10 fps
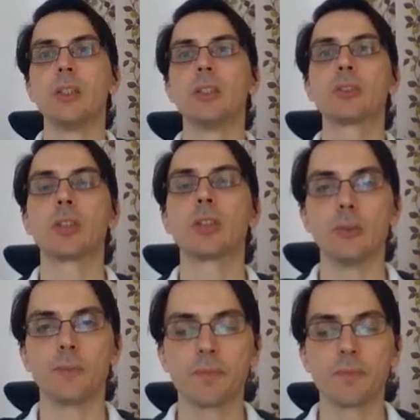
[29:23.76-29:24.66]

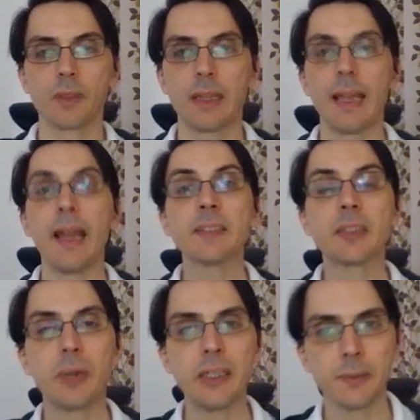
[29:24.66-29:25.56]
So, as a
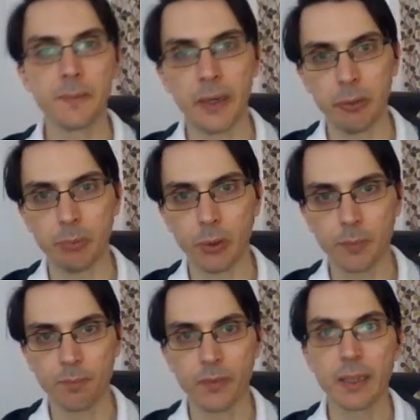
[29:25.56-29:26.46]
random variable,
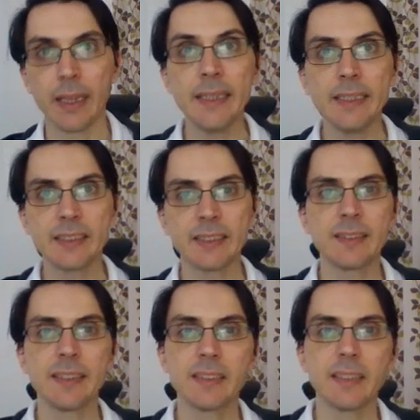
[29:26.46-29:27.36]
any
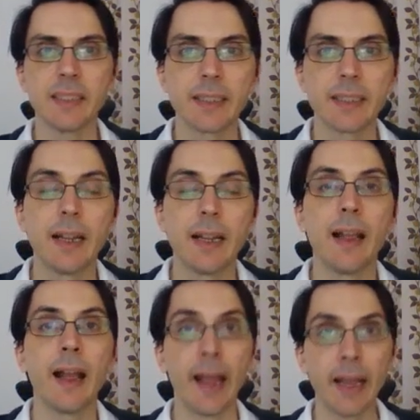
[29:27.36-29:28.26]
statistic
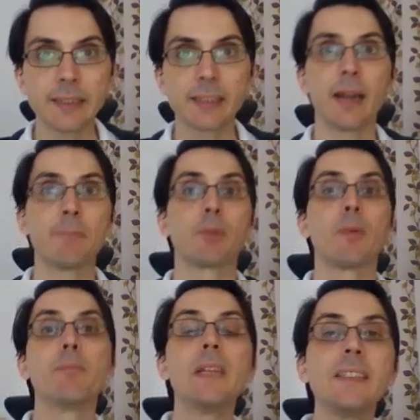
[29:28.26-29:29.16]
has a
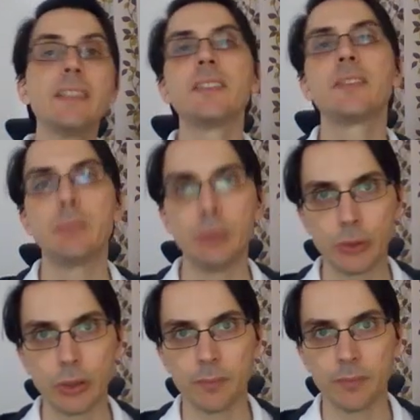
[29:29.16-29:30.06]
probability
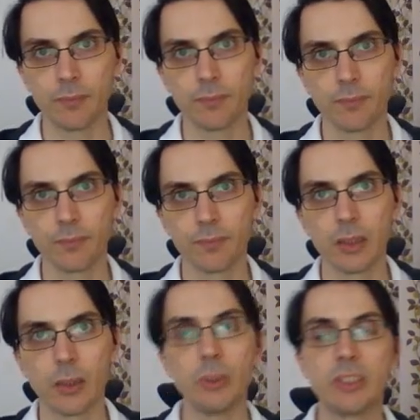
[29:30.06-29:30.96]
distribution,
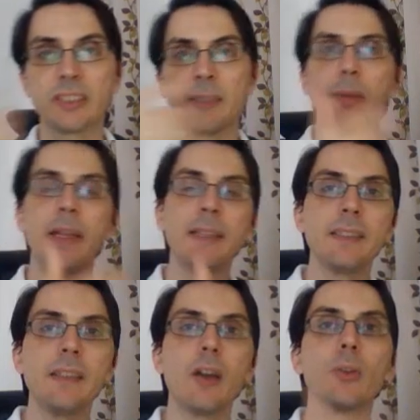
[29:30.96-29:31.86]
which is depending
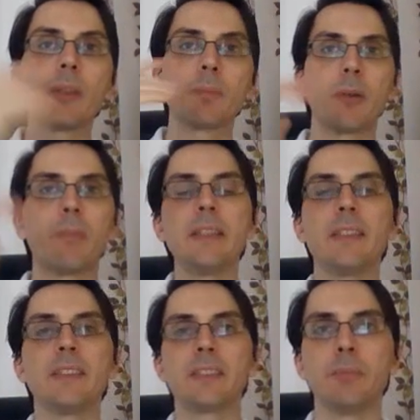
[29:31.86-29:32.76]
on the probability
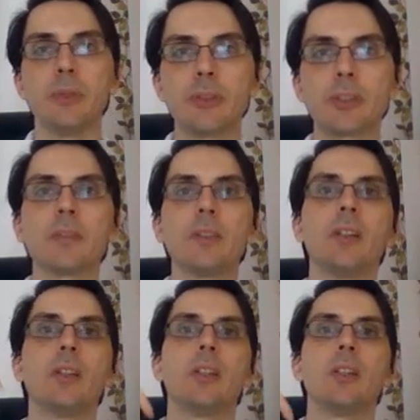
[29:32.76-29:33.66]
distribution
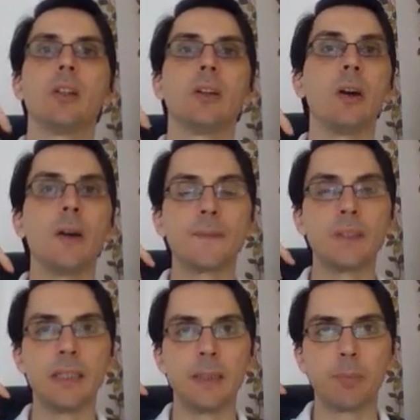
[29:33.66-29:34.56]
of
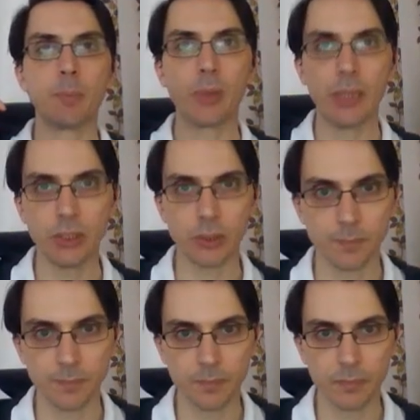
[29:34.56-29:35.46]
the population.
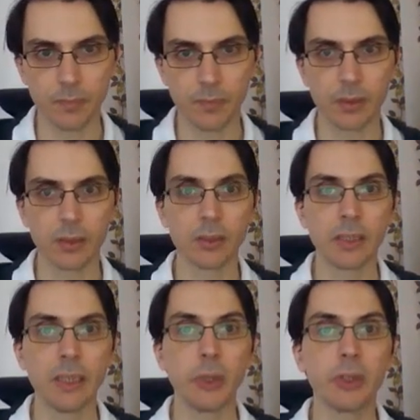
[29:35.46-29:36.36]
Okay,
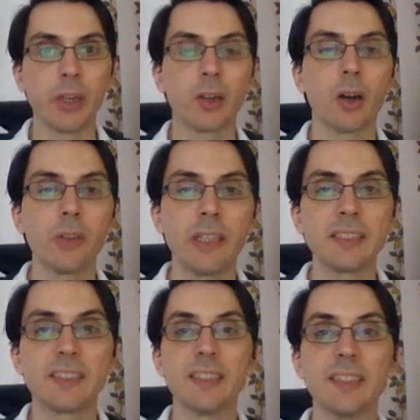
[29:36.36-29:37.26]
we're gonna call this
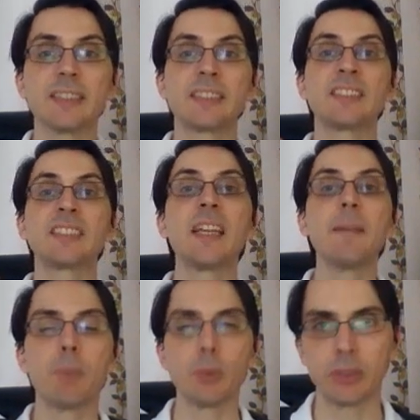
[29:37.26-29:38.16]
the
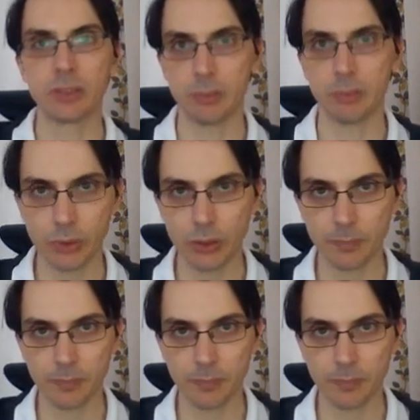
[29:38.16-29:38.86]
sample distribution.